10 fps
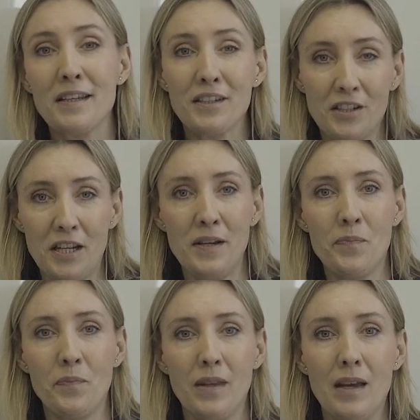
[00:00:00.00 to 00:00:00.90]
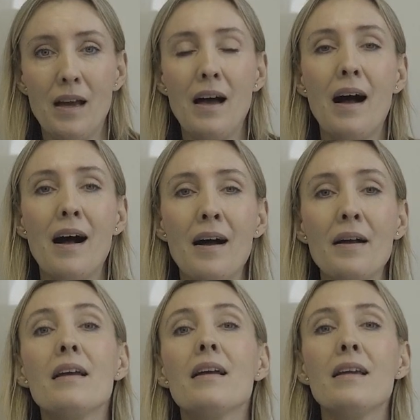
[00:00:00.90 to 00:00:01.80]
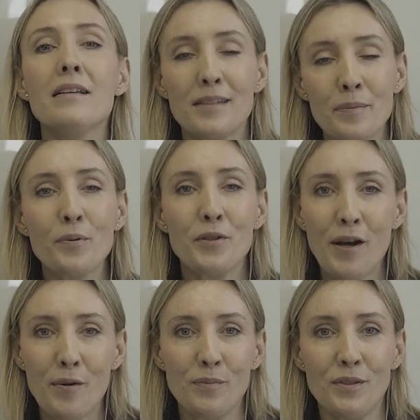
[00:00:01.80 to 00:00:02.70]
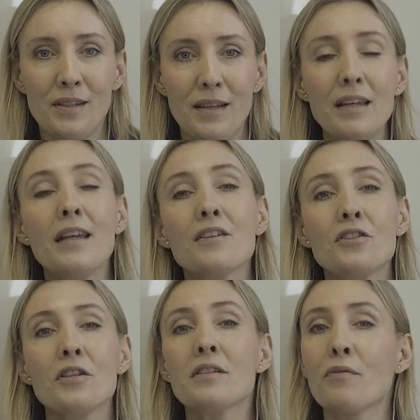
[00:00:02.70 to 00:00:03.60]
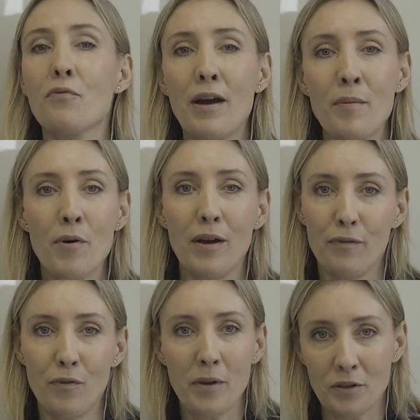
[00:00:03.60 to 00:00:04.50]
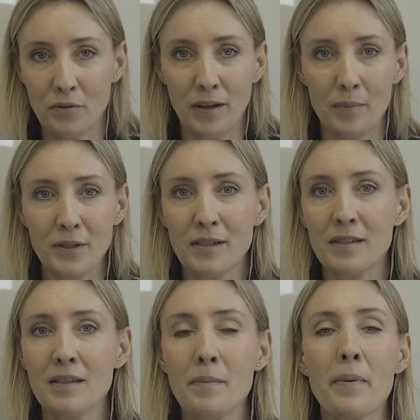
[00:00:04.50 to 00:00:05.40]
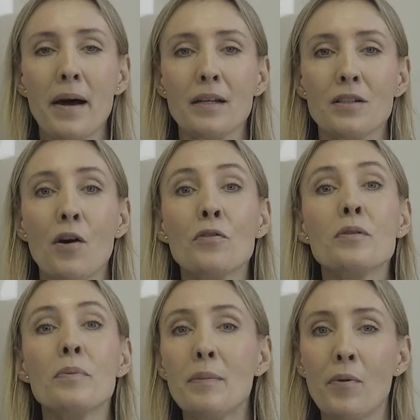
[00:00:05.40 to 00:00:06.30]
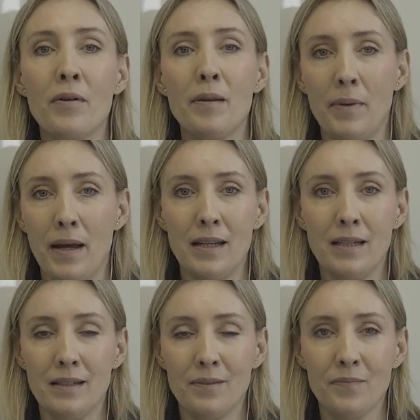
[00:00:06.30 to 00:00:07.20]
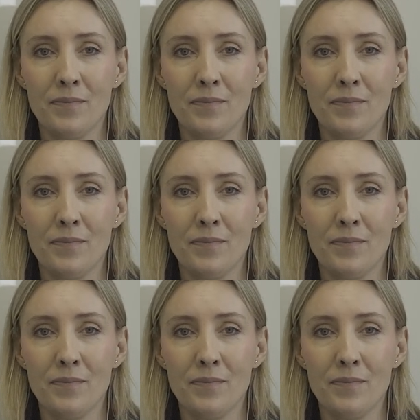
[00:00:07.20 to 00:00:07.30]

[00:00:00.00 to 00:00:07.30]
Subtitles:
ESG? In simple terms, ESG is a framework for measuring a business's impact on the people and the planet.